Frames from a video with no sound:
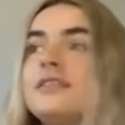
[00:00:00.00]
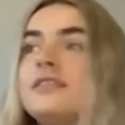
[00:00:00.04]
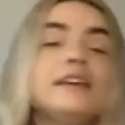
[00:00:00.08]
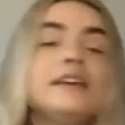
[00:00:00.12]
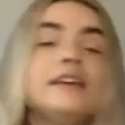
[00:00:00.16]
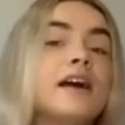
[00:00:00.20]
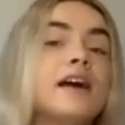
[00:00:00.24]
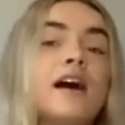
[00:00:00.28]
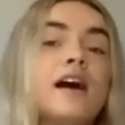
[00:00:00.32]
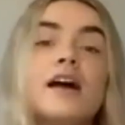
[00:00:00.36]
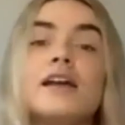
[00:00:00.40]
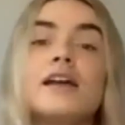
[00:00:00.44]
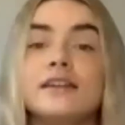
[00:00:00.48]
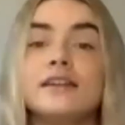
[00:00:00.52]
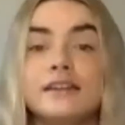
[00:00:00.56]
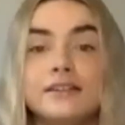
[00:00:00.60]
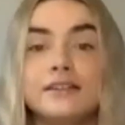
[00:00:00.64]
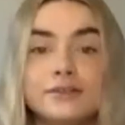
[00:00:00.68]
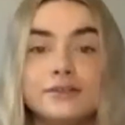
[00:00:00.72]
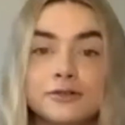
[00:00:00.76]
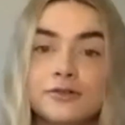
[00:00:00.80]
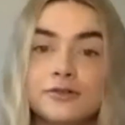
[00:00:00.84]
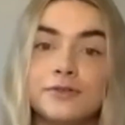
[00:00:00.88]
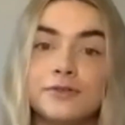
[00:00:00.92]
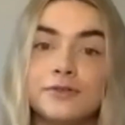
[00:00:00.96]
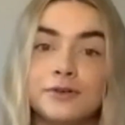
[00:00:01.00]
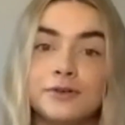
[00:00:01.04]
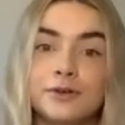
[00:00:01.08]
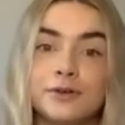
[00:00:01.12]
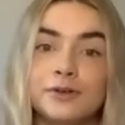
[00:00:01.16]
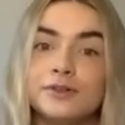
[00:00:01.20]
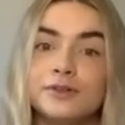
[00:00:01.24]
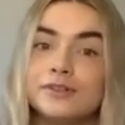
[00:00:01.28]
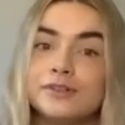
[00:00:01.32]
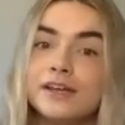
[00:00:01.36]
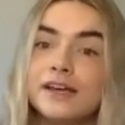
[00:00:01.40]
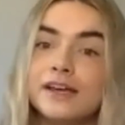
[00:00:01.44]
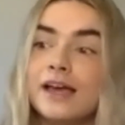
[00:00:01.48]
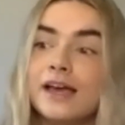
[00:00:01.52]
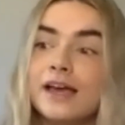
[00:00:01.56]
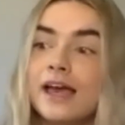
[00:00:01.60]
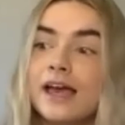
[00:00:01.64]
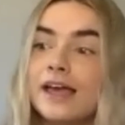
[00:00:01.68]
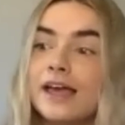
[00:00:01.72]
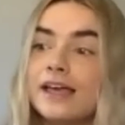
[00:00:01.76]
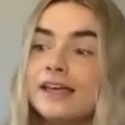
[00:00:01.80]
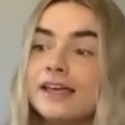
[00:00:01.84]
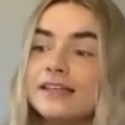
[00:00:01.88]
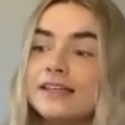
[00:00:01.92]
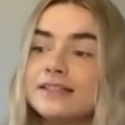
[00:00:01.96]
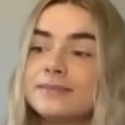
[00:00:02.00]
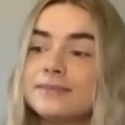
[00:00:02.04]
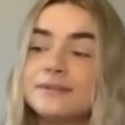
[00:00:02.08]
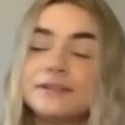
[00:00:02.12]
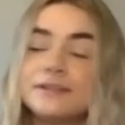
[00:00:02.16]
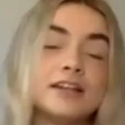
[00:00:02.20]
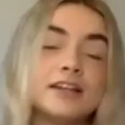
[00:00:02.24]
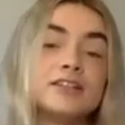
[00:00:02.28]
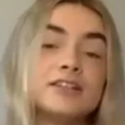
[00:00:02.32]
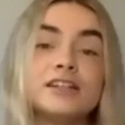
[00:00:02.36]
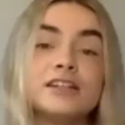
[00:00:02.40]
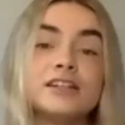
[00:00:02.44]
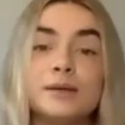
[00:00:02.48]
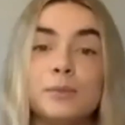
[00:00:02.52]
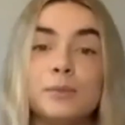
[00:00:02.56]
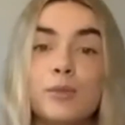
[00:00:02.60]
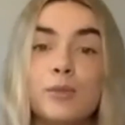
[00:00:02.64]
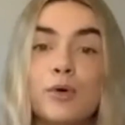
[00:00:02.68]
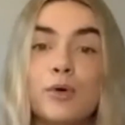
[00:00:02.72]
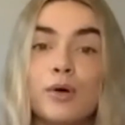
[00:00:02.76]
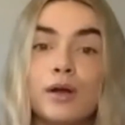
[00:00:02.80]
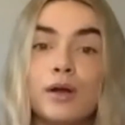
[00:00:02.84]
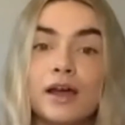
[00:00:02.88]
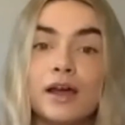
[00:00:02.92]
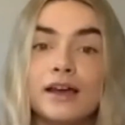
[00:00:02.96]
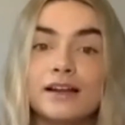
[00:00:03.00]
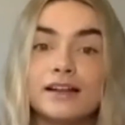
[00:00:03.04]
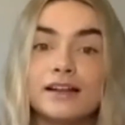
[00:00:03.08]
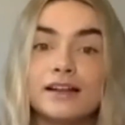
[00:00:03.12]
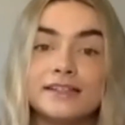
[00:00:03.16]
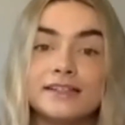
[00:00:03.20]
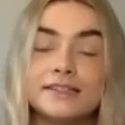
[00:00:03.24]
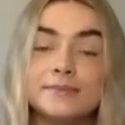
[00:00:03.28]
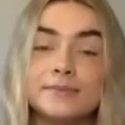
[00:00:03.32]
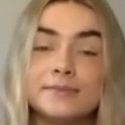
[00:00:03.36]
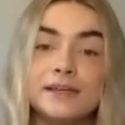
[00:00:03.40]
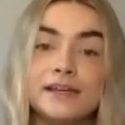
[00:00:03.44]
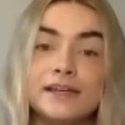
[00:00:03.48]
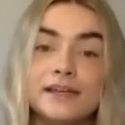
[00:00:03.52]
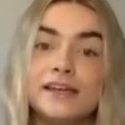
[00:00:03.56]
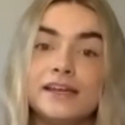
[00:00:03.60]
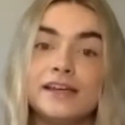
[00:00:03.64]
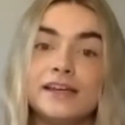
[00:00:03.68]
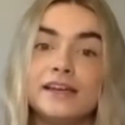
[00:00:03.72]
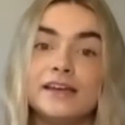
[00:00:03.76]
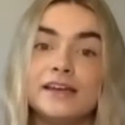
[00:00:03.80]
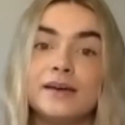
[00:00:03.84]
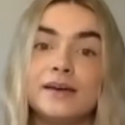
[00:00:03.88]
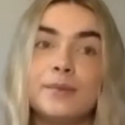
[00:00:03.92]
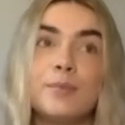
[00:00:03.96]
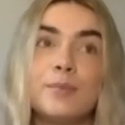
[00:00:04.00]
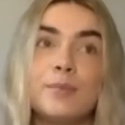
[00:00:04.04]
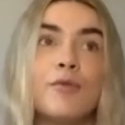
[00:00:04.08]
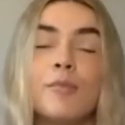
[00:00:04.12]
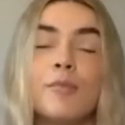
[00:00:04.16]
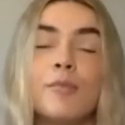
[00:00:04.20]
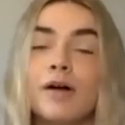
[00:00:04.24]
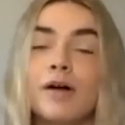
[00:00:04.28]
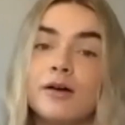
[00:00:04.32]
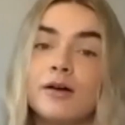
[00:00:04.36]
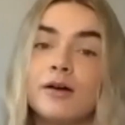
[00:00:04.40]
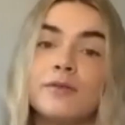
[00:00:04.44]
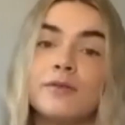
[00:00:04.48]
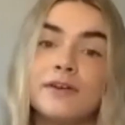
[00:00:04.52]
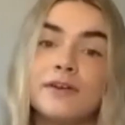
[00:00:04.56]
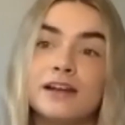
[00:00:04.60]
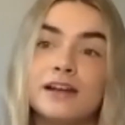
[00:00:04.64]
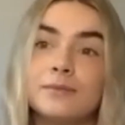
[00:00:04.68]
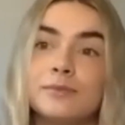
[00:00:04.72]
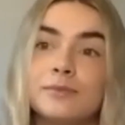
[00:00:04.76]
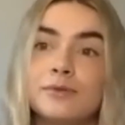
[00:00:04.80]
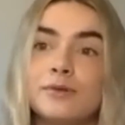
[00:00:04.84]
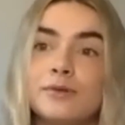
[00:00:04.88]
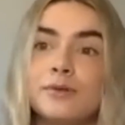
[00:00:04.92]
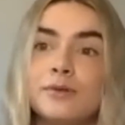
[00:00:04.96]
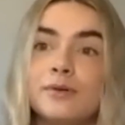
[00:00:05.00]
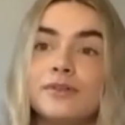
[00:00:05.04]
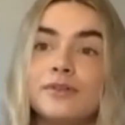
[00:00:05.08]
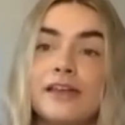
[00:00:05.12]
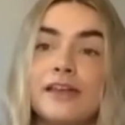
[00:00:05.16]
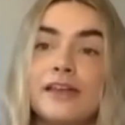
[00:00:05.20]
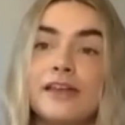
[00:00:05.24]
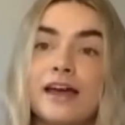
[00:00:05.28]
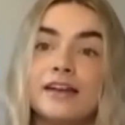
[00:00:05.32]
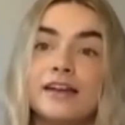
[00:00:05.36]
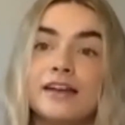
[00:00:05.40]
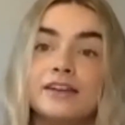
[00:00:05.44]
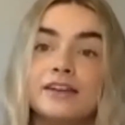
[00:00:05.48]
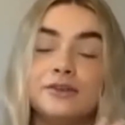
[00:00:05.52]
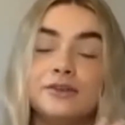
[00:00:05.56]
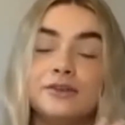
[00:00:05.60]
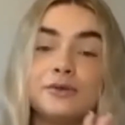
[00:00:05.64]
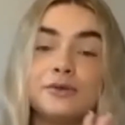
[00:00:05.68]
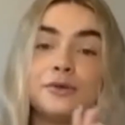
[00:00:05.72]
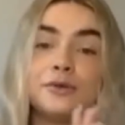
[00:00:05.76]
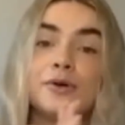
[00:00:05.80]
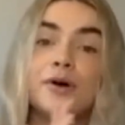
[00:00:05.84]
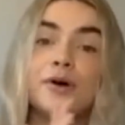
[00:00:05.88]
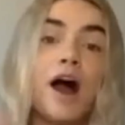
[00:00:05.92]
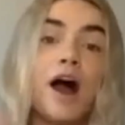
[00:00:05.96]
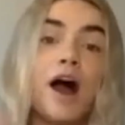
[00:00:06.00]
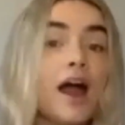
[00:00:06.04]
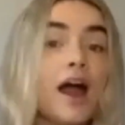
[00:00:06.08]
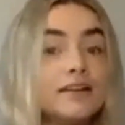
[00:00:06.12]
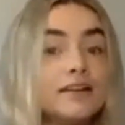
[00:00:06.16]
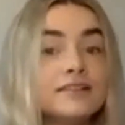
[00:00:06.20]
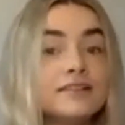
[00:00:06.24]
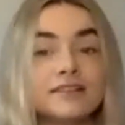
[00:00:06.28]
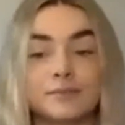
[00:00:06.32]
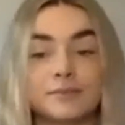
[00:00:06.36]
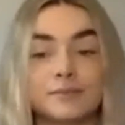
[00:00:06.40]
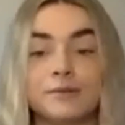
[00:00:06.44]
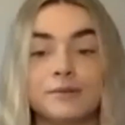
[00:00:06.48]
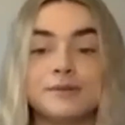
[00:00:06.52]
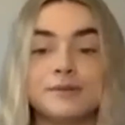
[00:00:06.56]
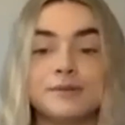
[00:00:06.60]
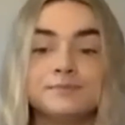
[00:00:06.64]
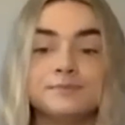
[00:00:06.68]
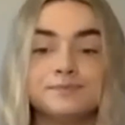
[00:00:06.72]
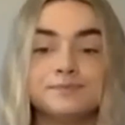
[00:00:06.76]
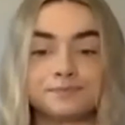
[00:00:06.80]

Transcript: iron in your food is potentially more likely to be more bioavailable than your iron supplement.